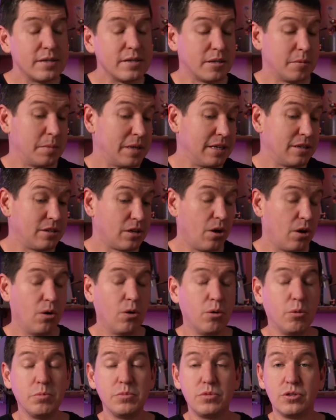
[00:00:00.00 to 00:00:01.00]
some of these
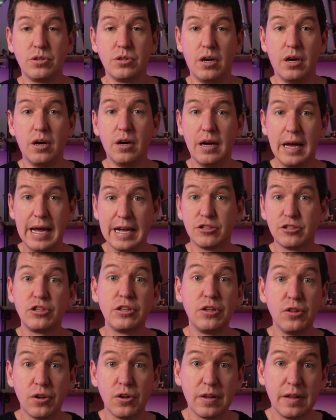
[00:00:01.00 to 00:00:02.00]
homes actually
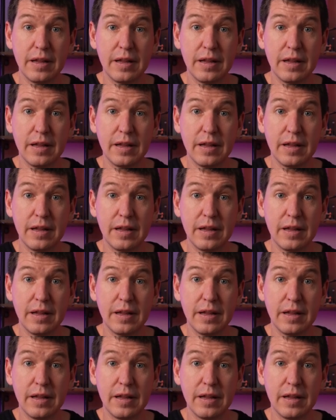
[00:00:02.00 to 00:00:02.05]
look